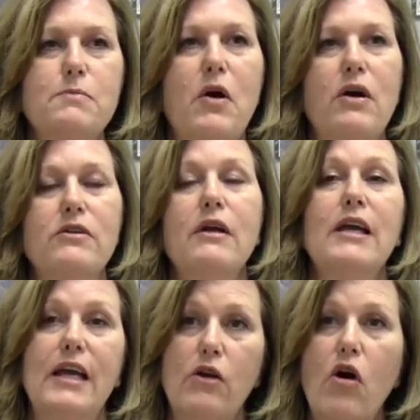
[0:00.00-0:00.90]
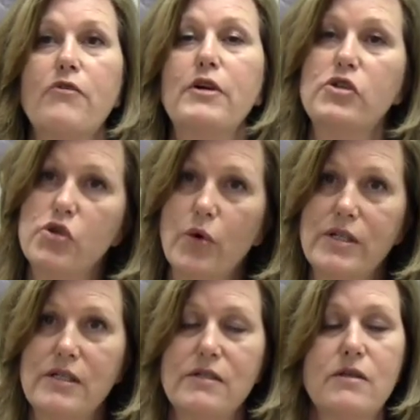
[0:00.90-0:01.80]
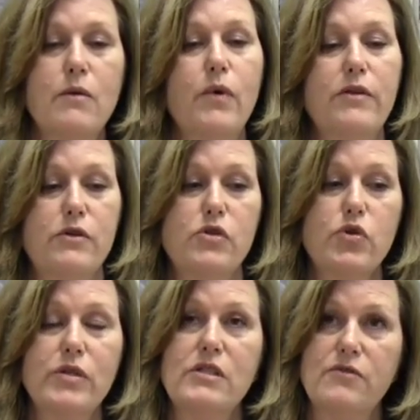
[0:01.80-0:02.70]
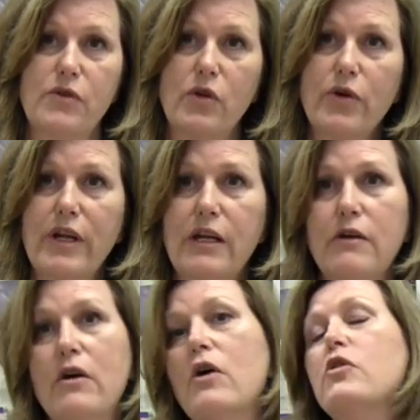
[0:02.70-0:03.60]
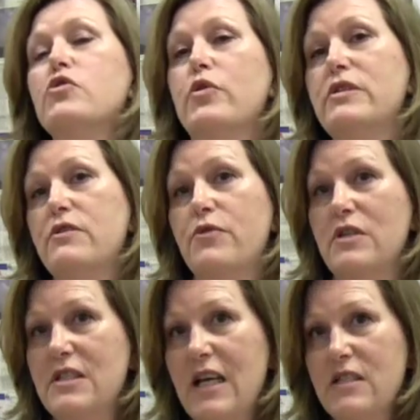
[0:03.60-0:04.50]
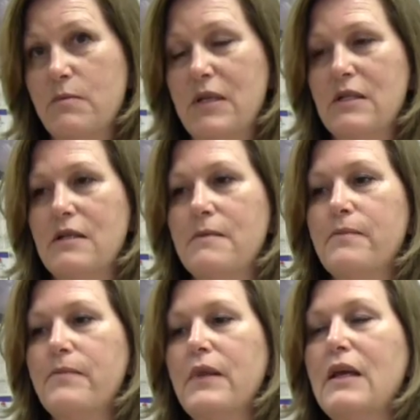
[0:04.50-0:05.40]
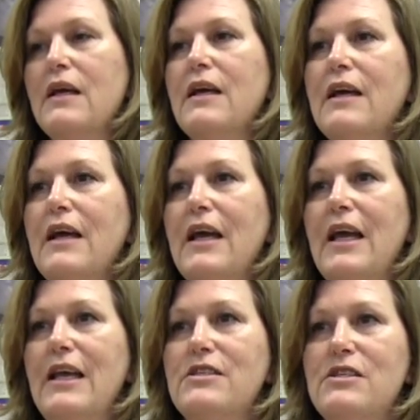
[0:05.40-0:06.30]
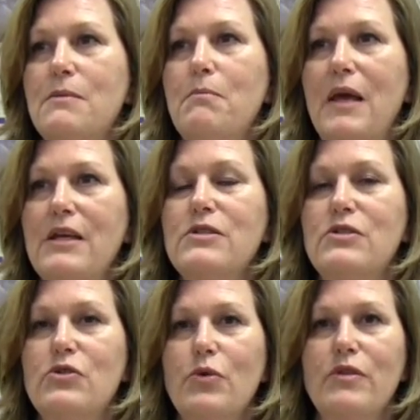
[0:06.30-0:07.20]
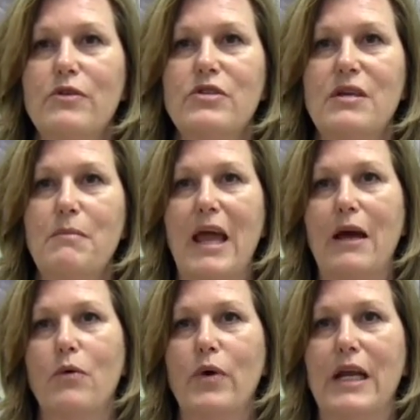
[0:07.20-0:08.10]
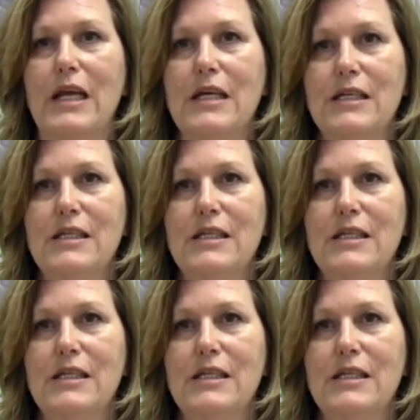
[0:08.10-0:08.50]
part in offering choices, whether it's choices for learning, choices for assessment, is to make sure there's some equity.